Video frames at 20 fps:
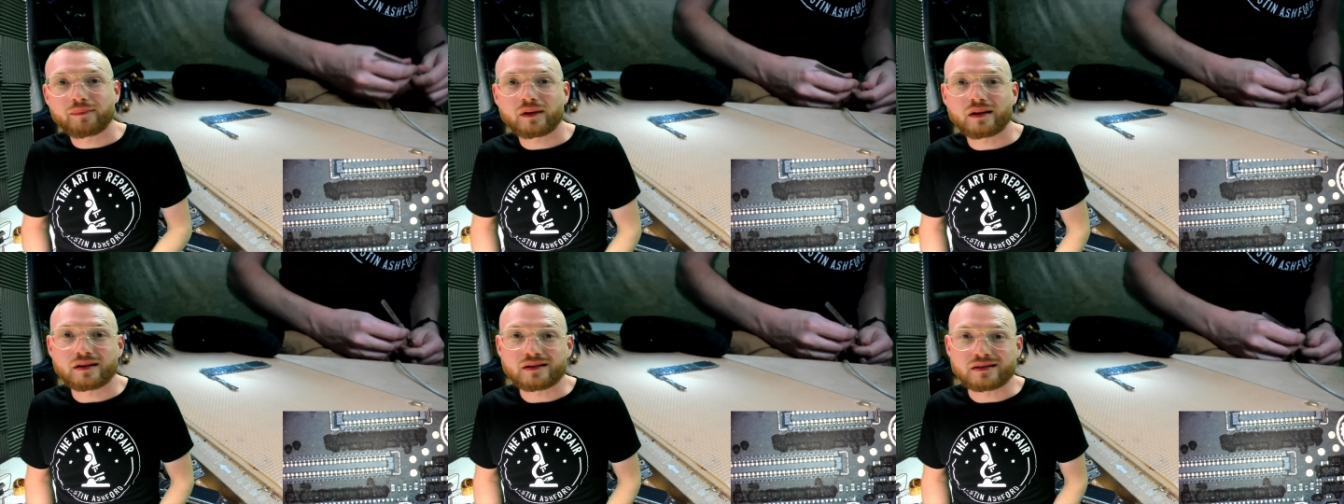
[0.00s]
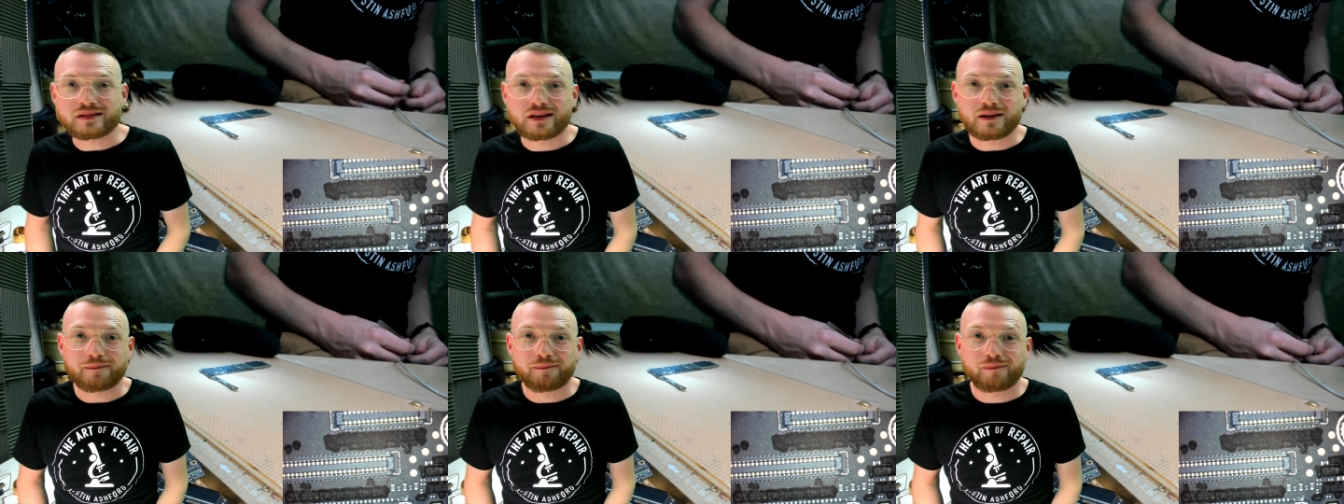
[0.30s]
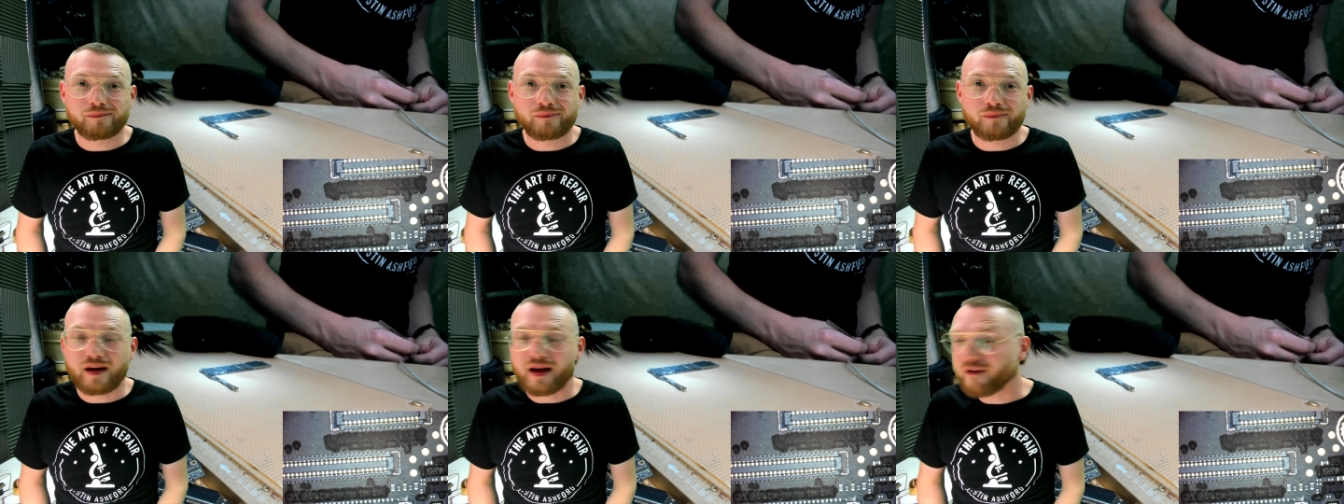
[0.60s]
is that
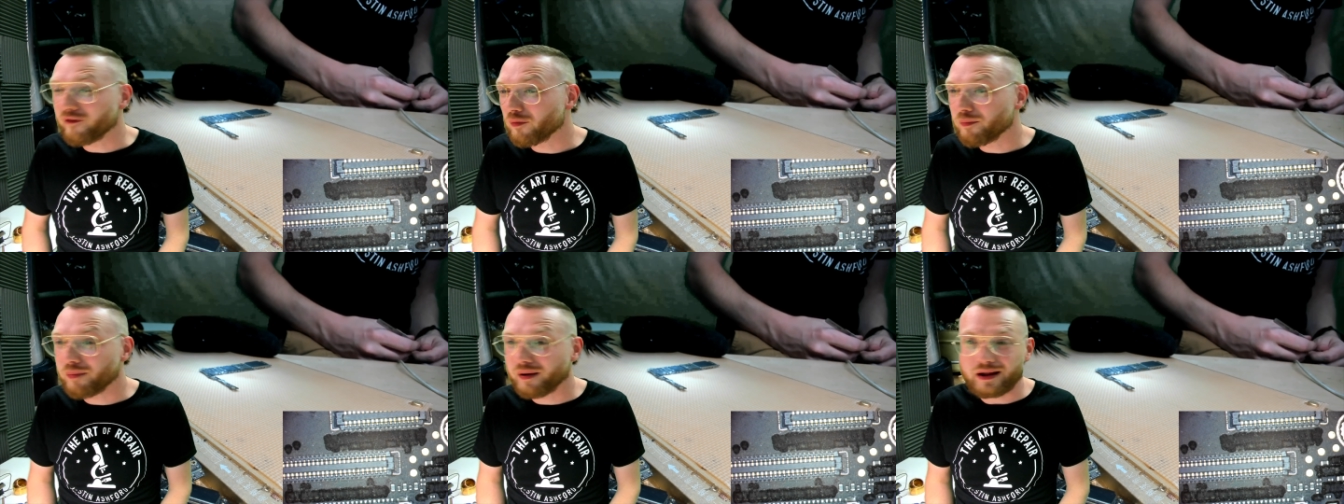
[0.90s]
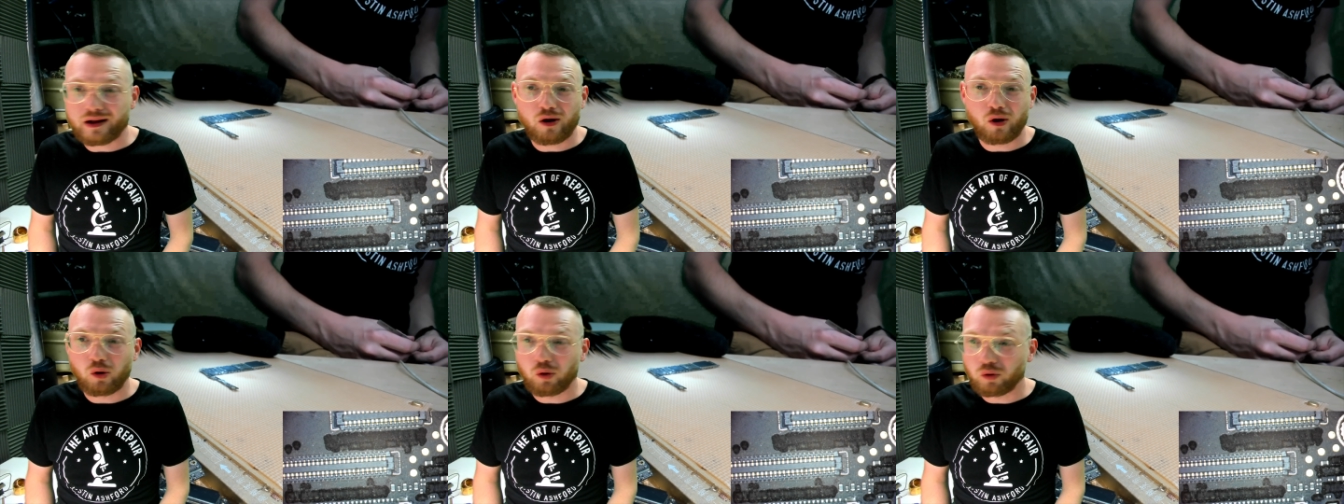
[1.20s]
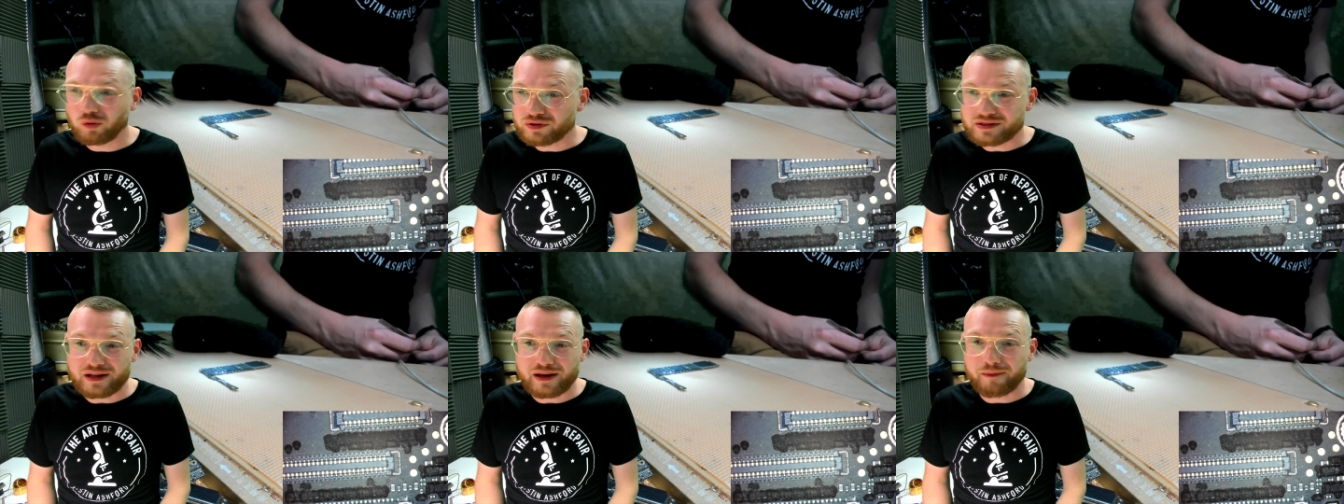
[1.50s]
everybody
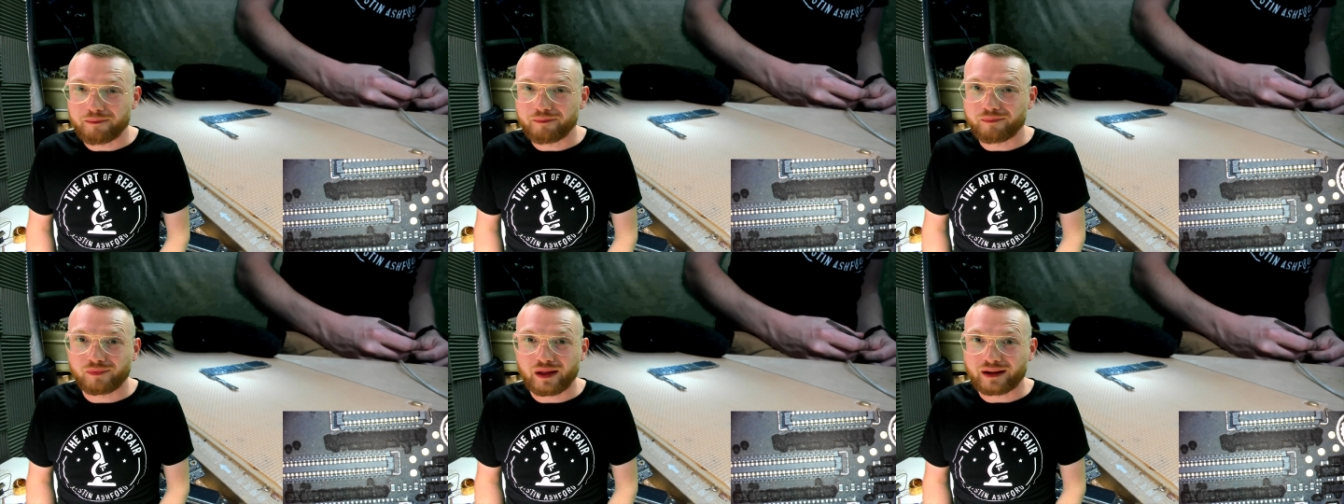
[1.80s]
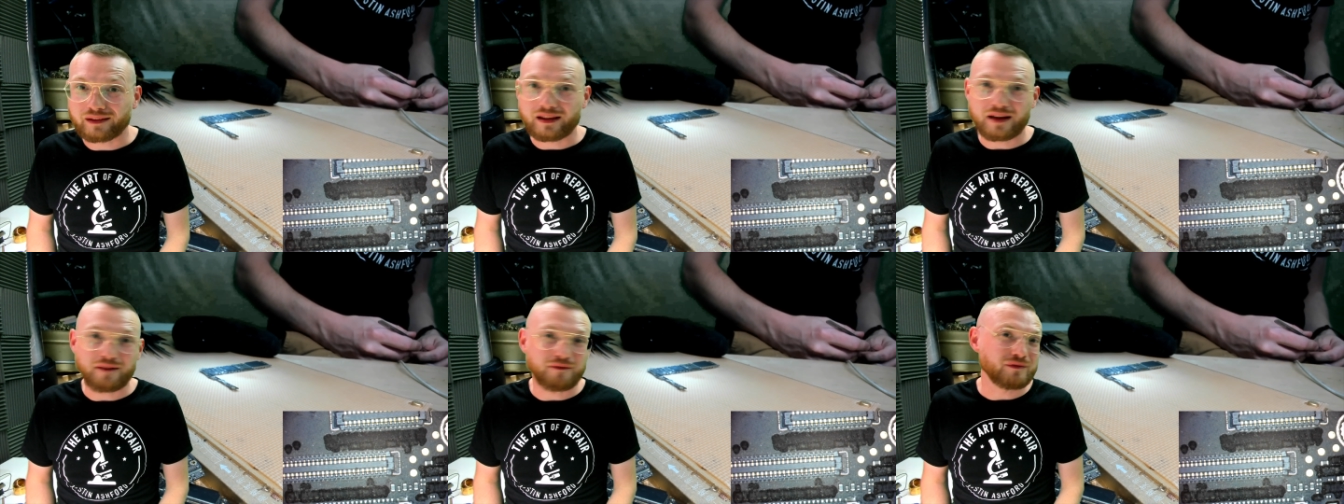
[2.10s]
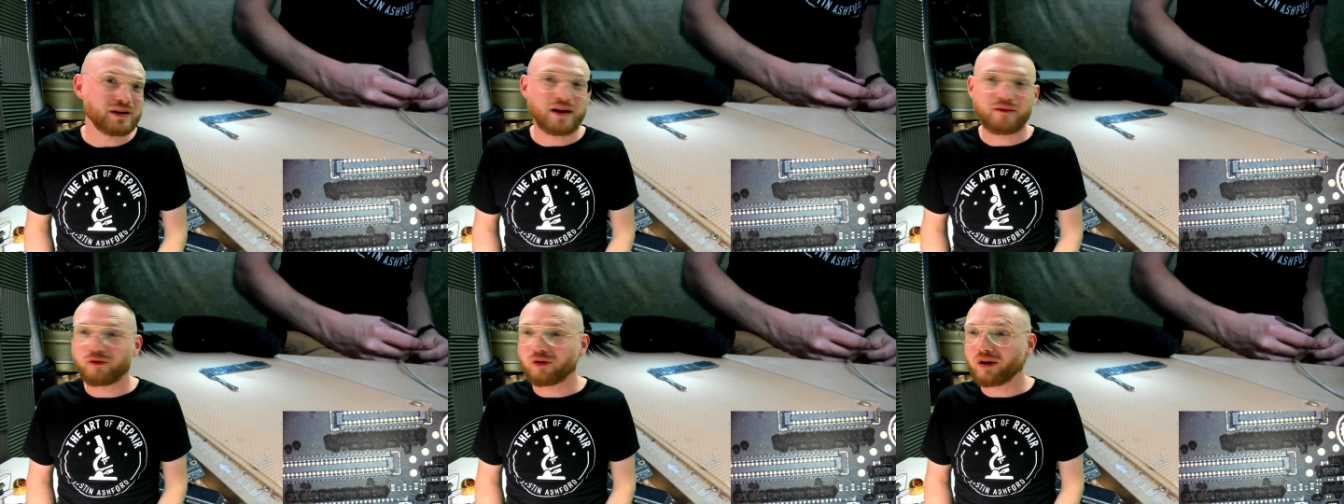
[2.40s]
holds them like they've
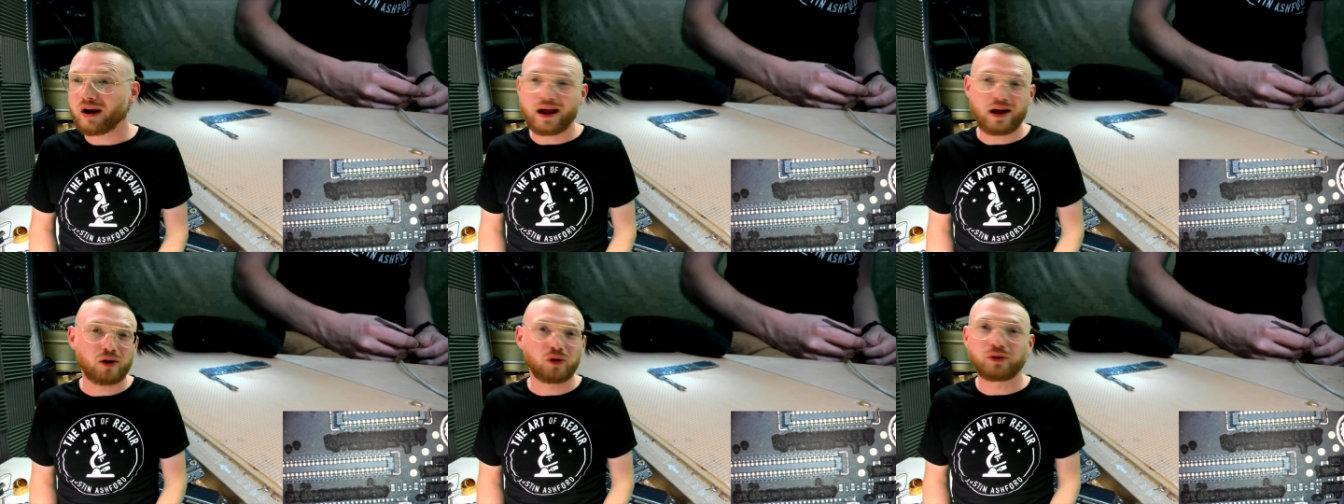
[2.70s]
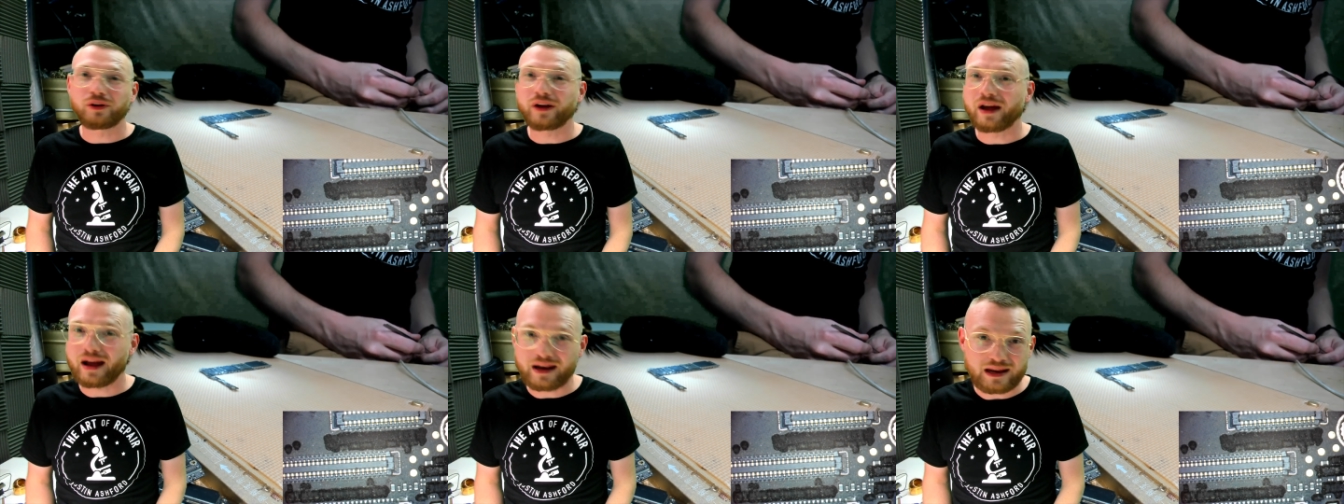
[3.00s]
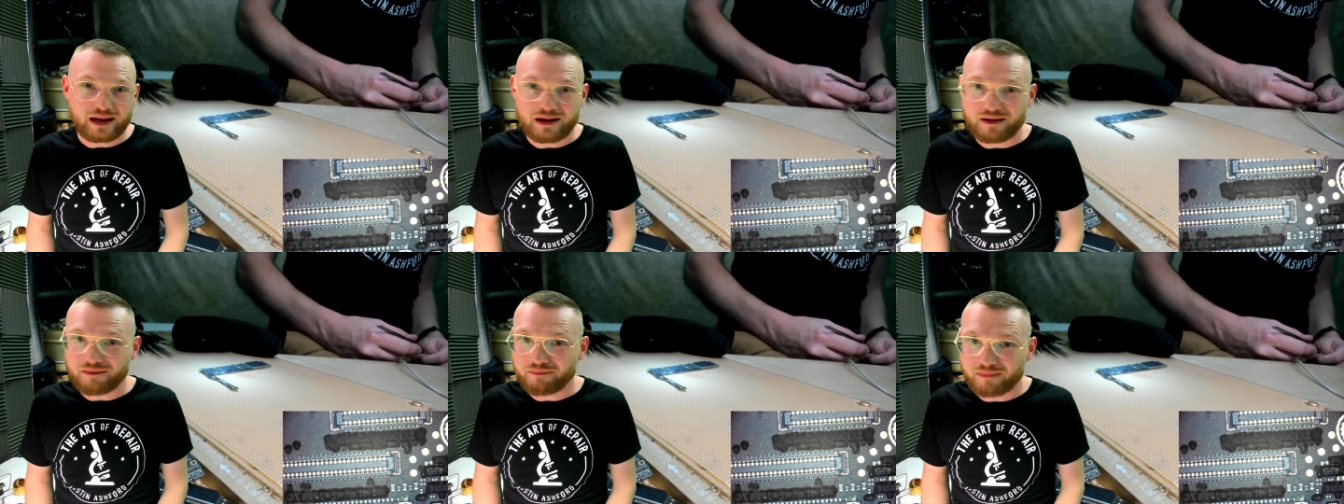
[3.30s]
never held any